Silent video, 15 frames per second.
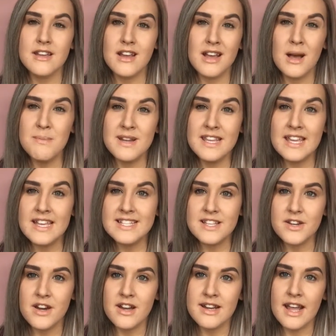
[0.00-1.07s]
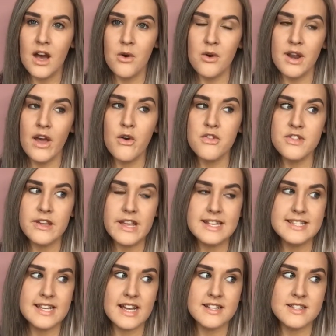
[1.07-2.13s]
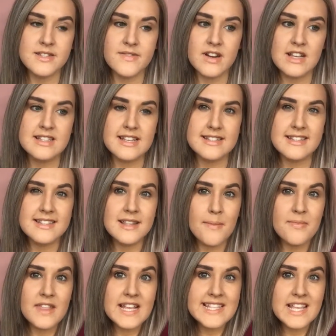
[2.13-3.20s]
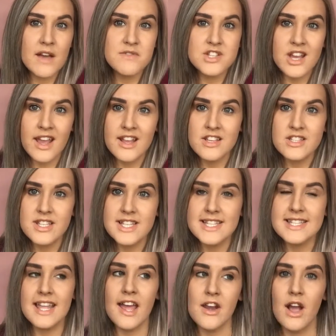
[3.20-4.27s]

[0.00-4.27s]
a couple of years ago now on healthy eating and psoriasis. Some things have changed since then.